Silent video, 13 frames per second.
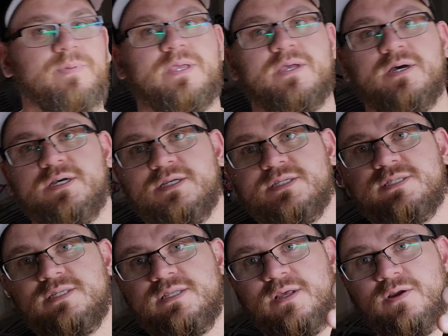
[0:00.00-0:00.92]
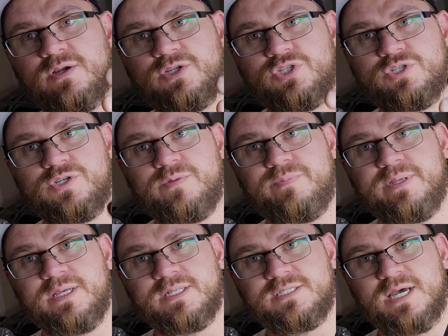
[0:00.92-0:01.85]
because there should
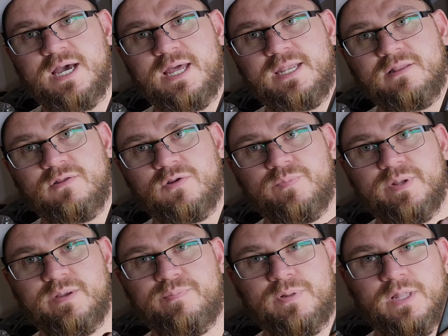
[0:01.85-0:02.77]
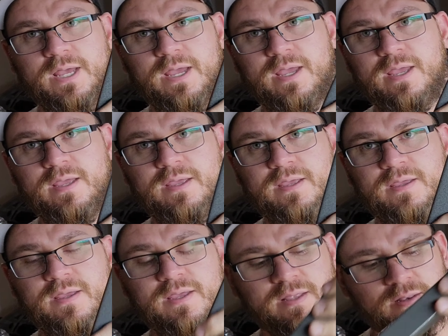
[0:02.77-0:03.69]
be a tiny little bit of play
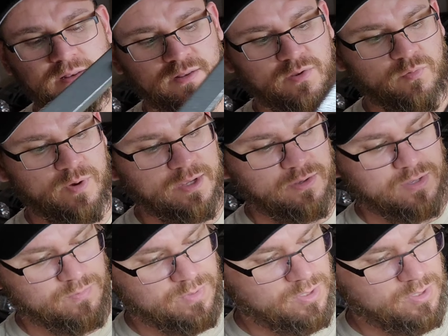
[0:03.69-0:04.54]
in the way you can